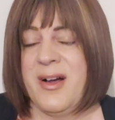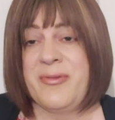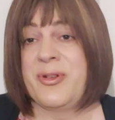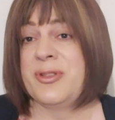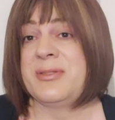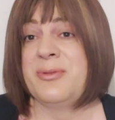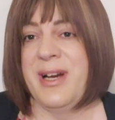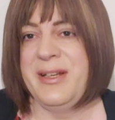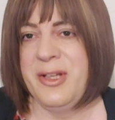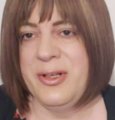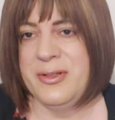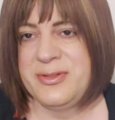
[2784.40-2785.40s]
got some great
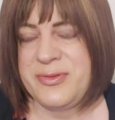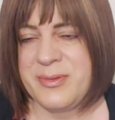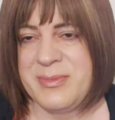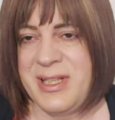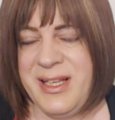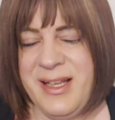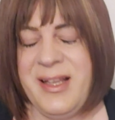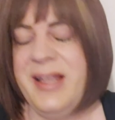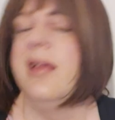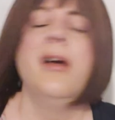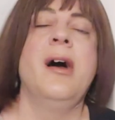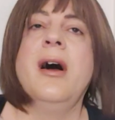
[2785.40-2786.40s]
news from
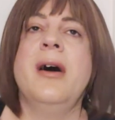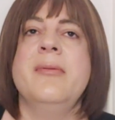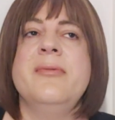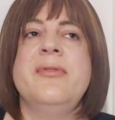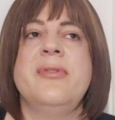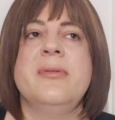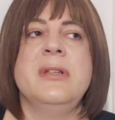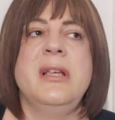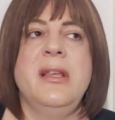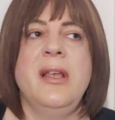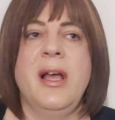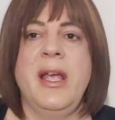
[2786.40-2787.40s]
the
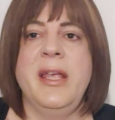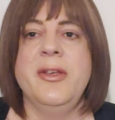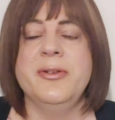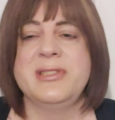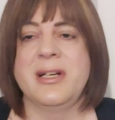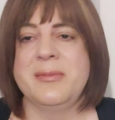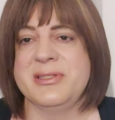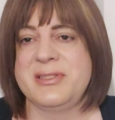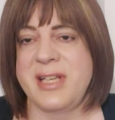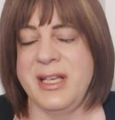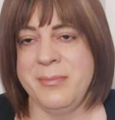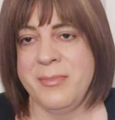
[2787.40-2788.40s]
EU settlement
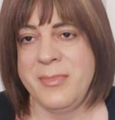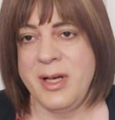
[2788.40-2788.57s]
scheme.